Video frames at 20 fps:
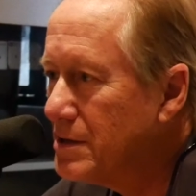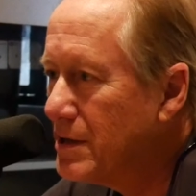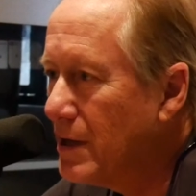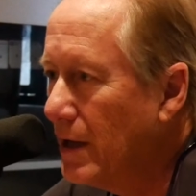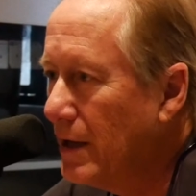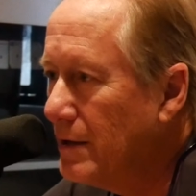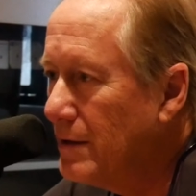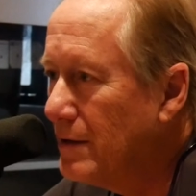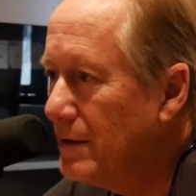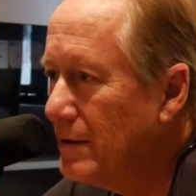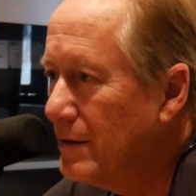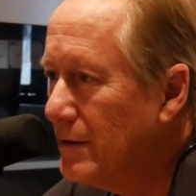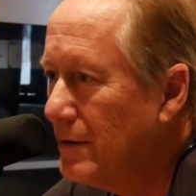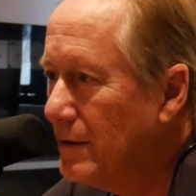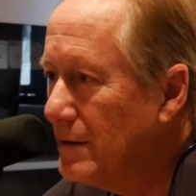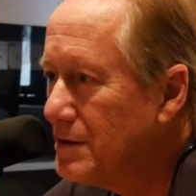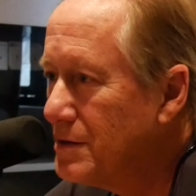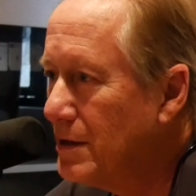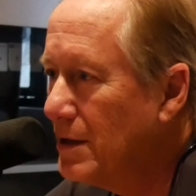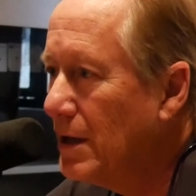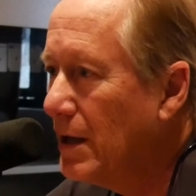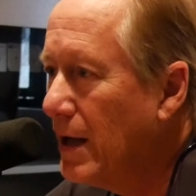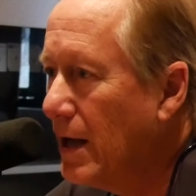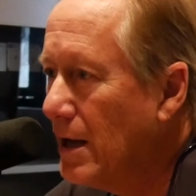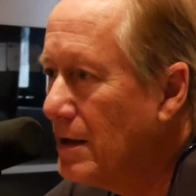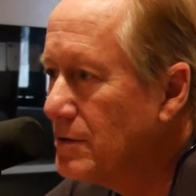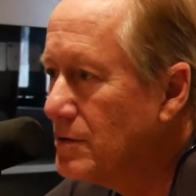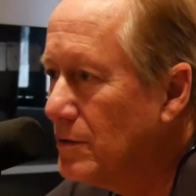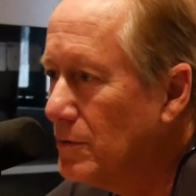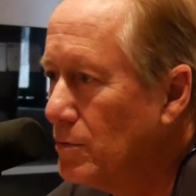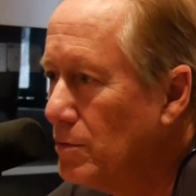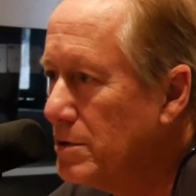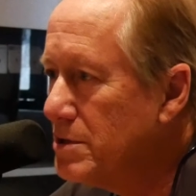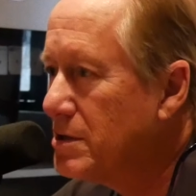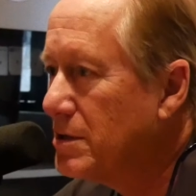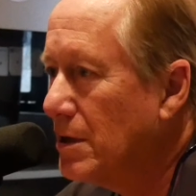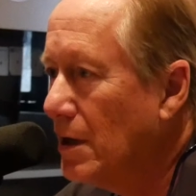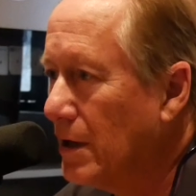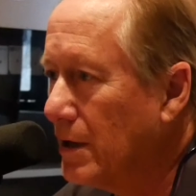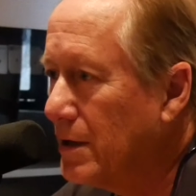site, the city council,
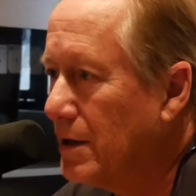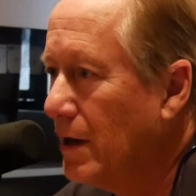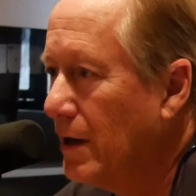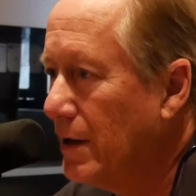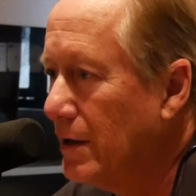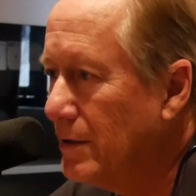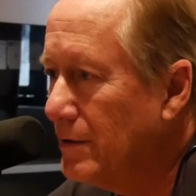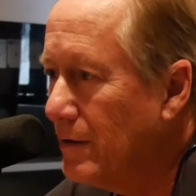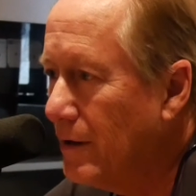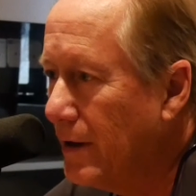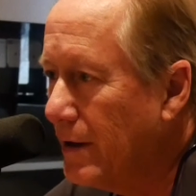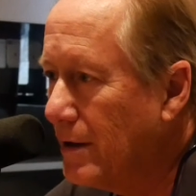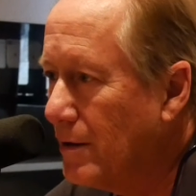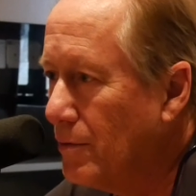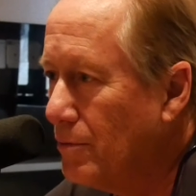Woodstock, cut it like,